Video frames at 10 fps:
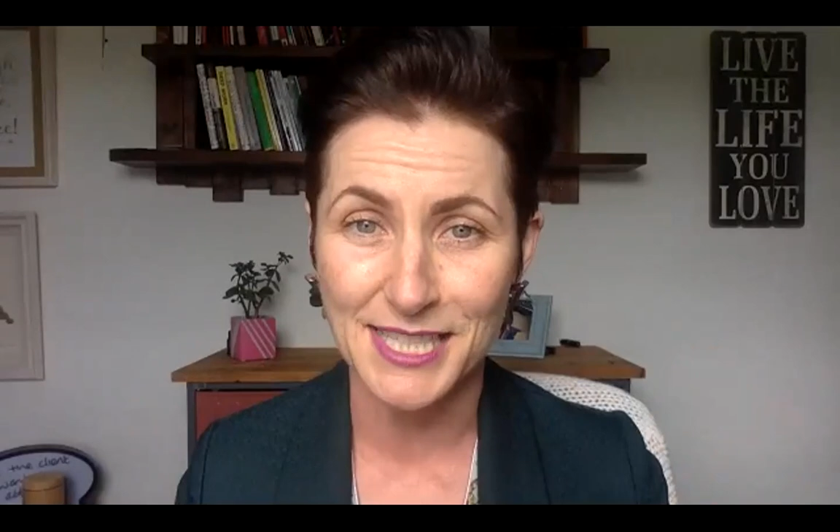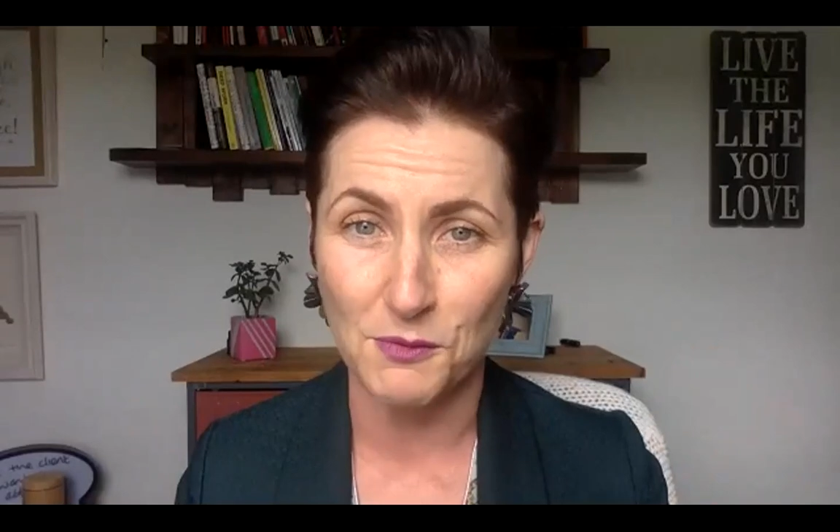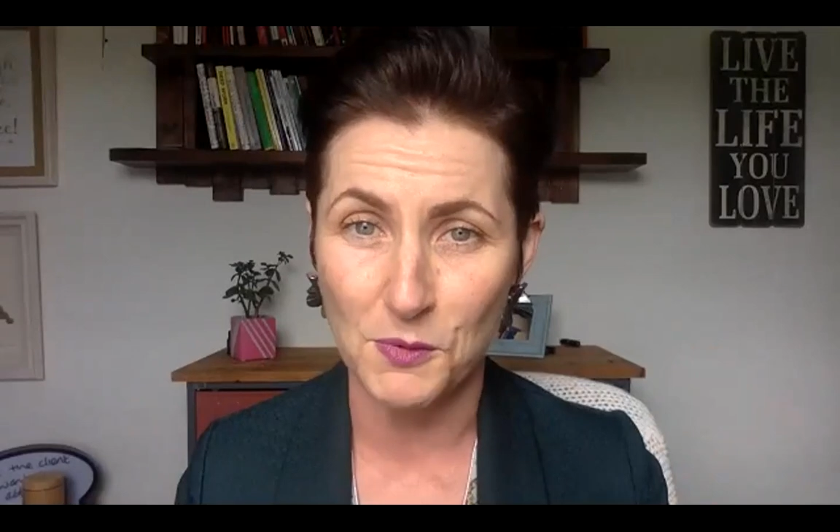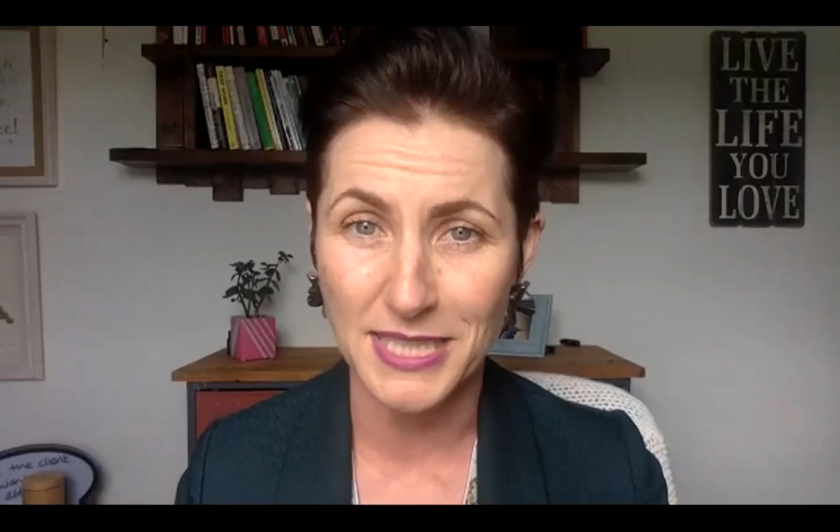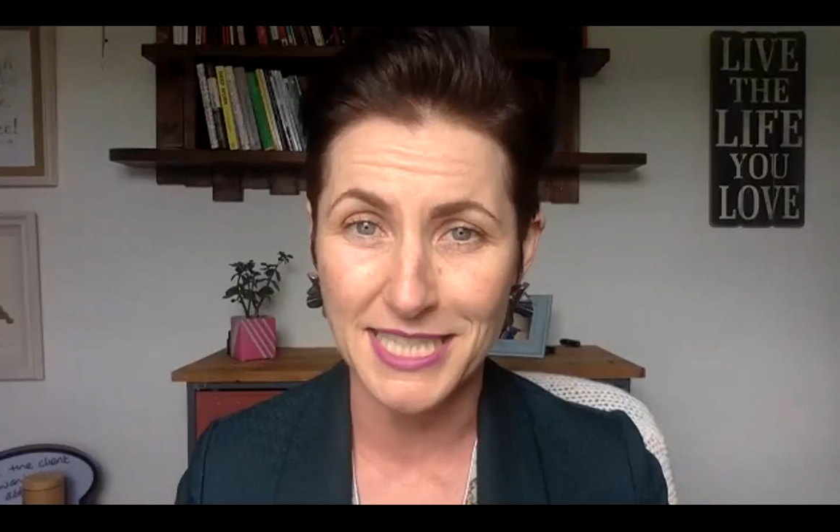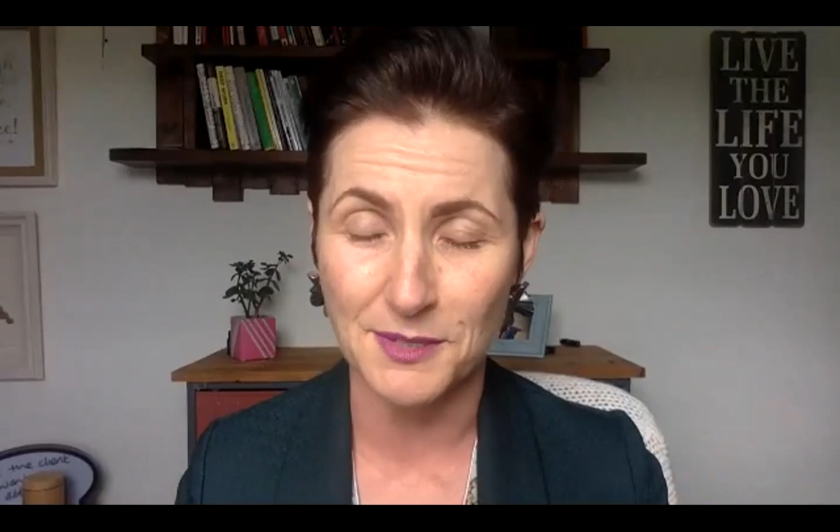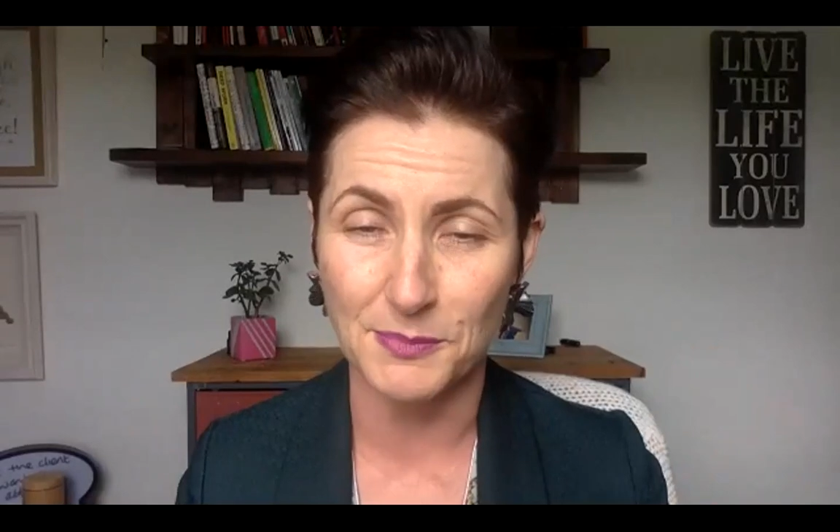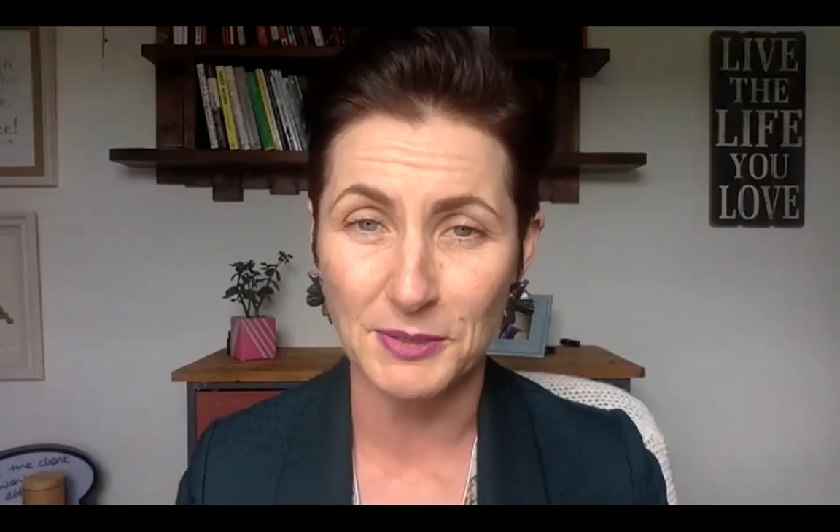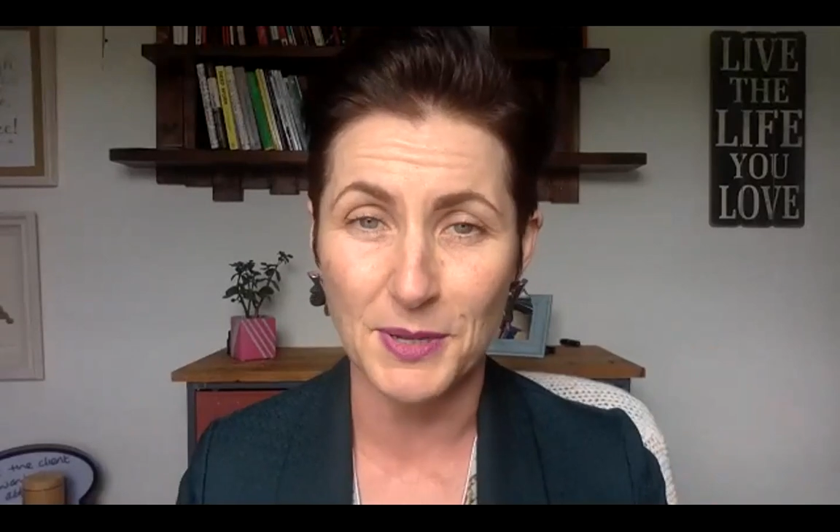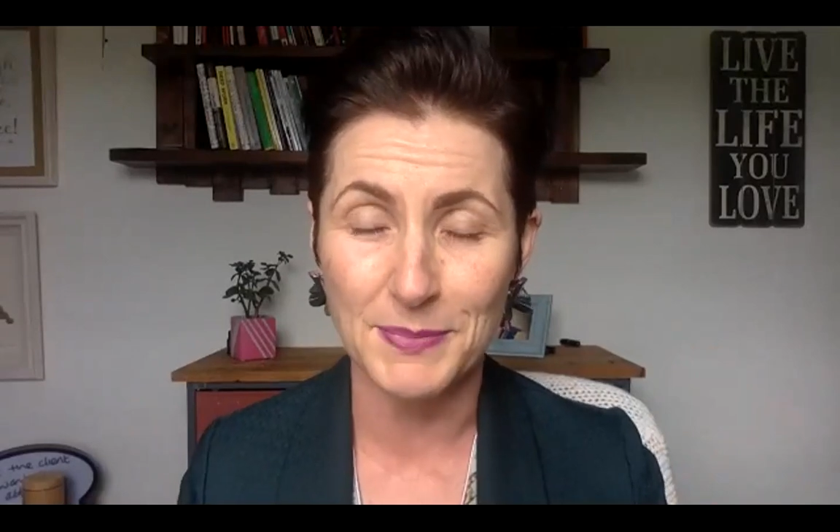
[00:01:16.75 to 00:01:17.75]
I wanted to
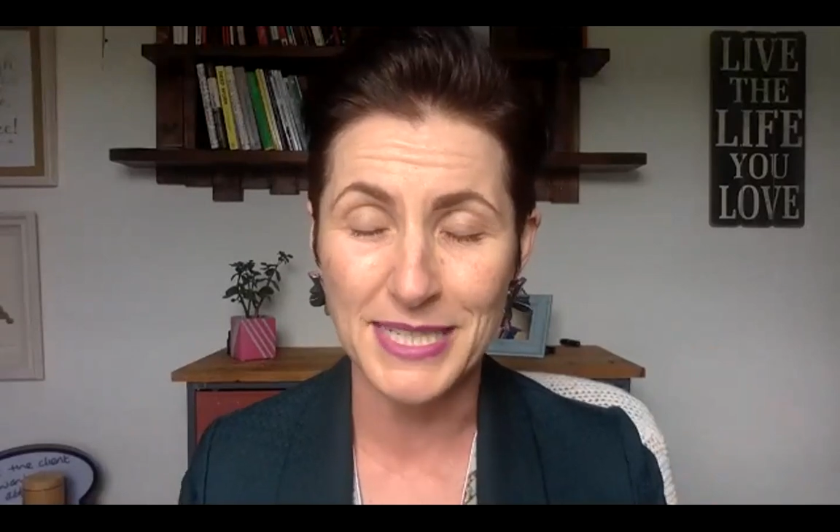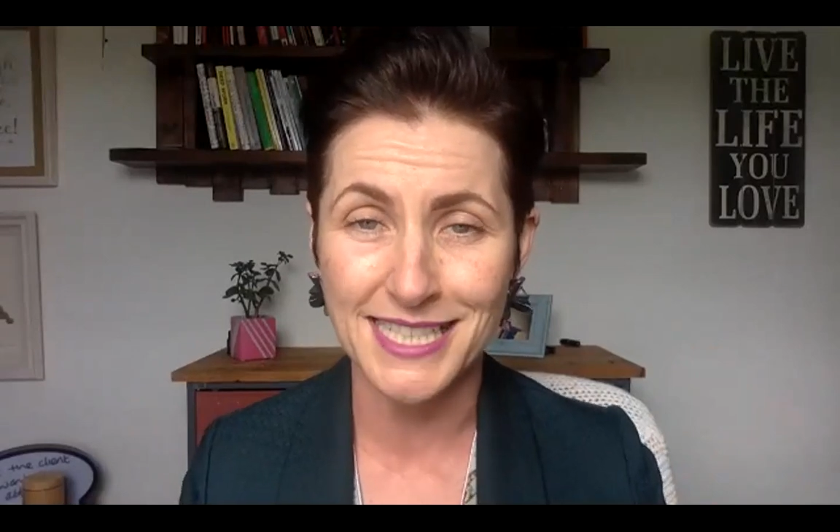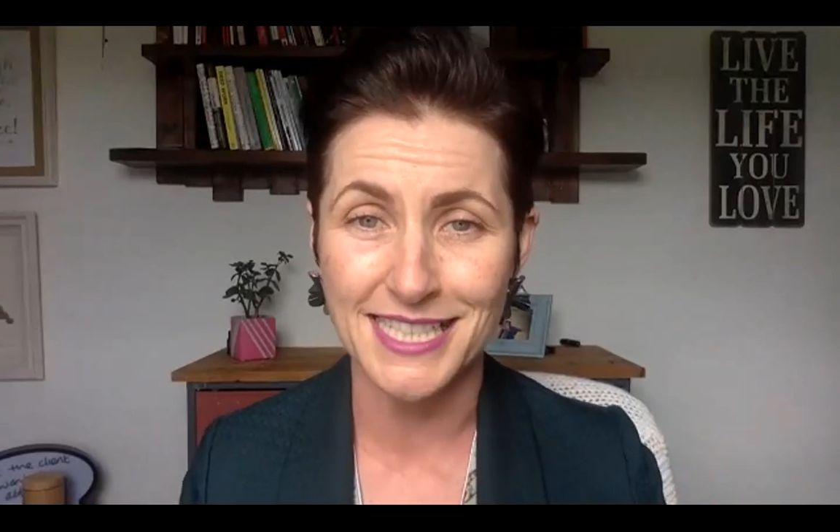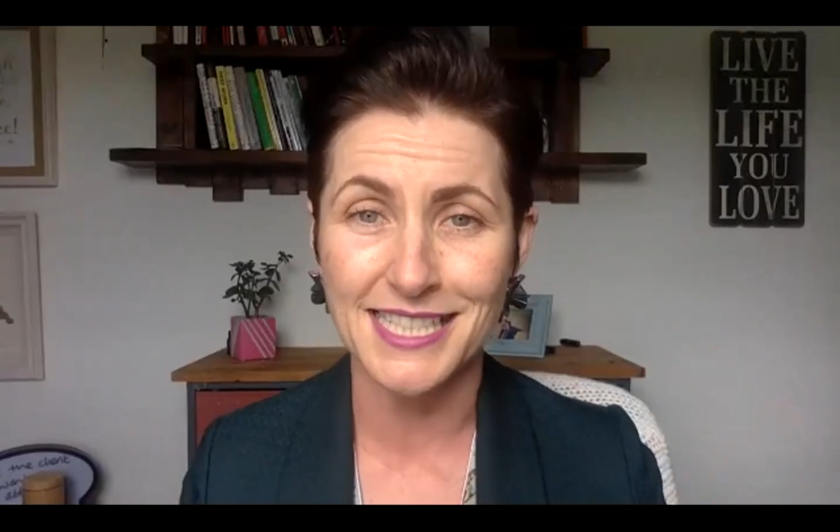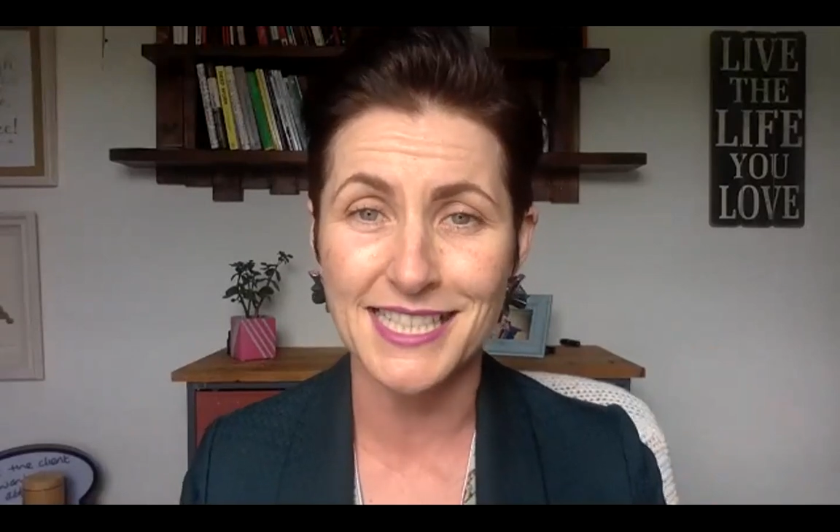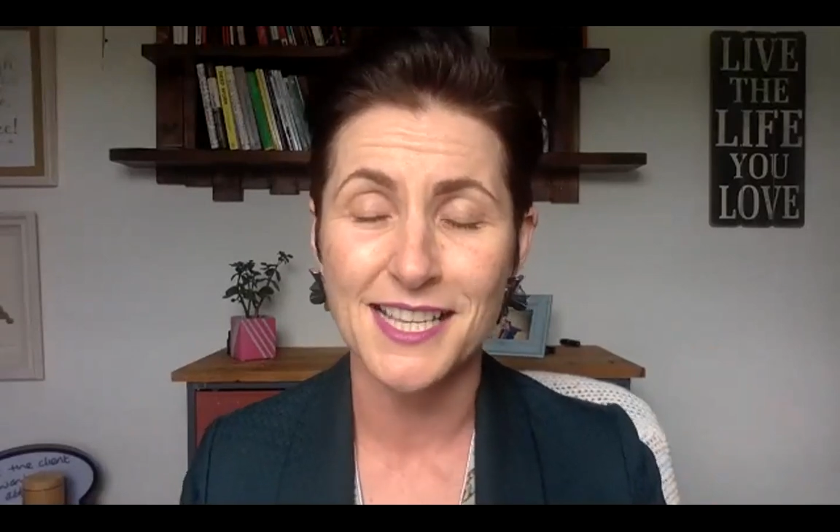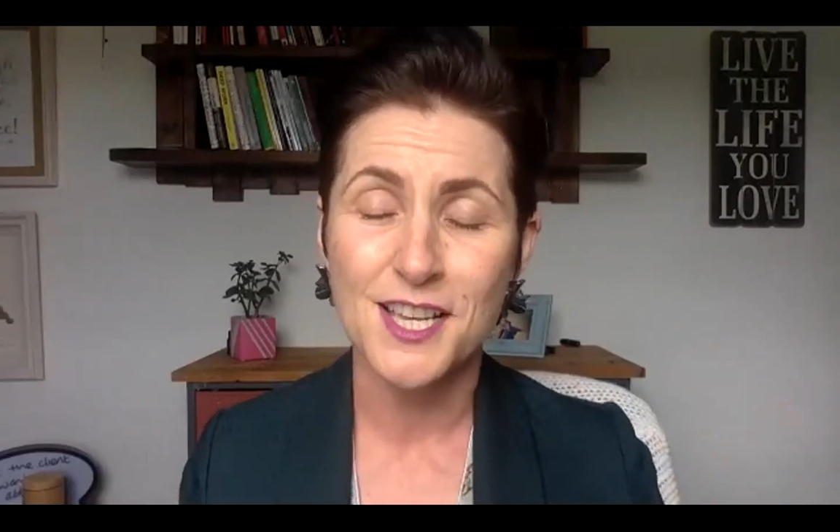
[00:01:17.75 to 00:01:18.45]
build my business.